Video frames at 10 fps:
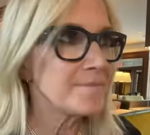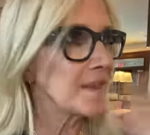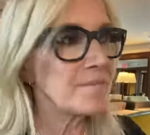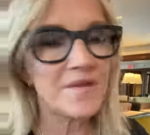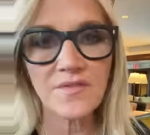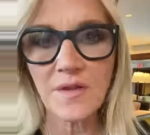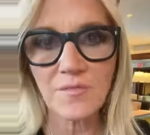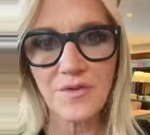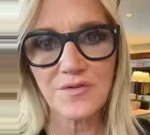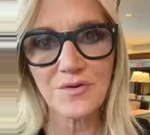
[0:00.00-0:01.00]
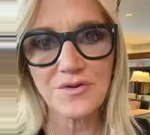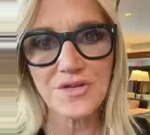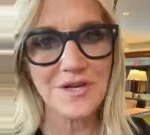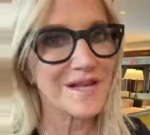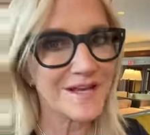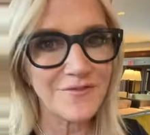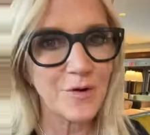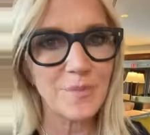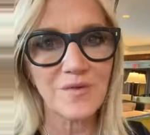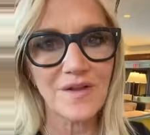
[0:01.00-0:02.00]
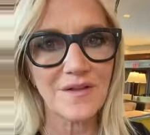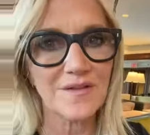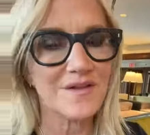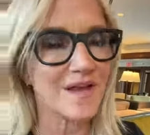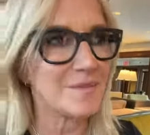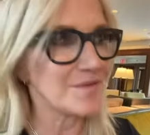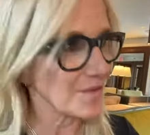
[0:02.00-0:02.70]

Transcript: And based on research, 94% of the times,